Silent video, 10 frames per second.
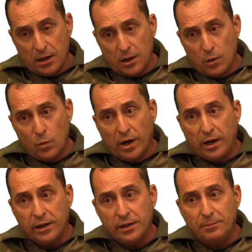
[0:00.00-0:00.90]
Uh,
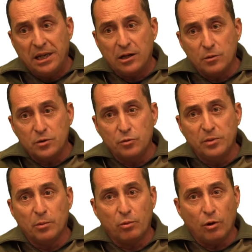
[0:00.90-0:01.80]
where it becomes to
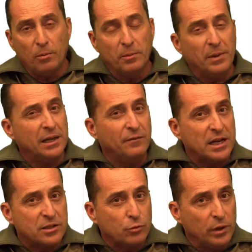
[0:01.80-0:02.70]
be a problem, and
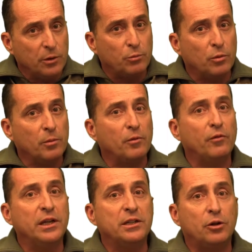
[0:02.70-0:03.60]
that's really a problem
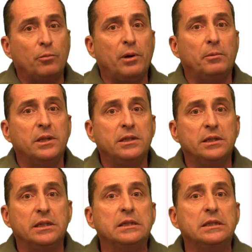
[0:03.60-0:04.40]
of interoperability,